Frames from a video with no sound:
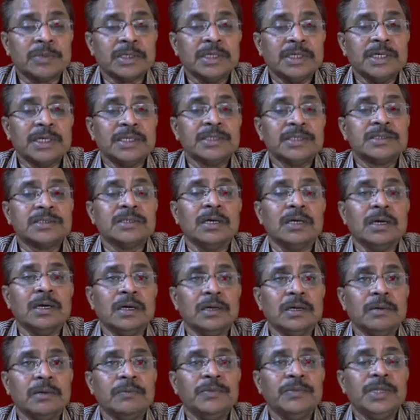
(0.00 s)
that is
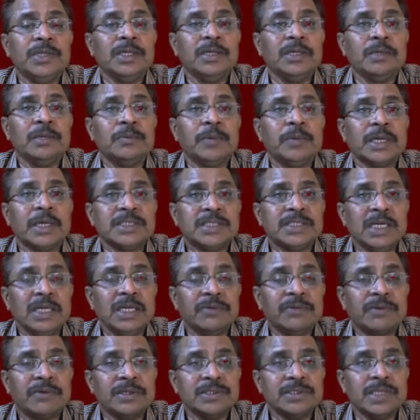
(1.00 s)
the partial
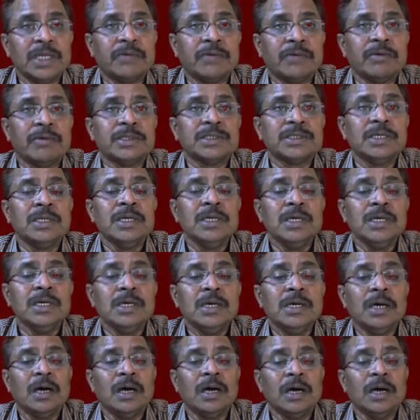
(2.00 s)
differential equation,
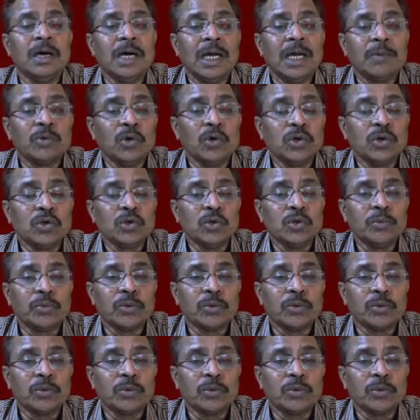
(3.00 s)
I am going to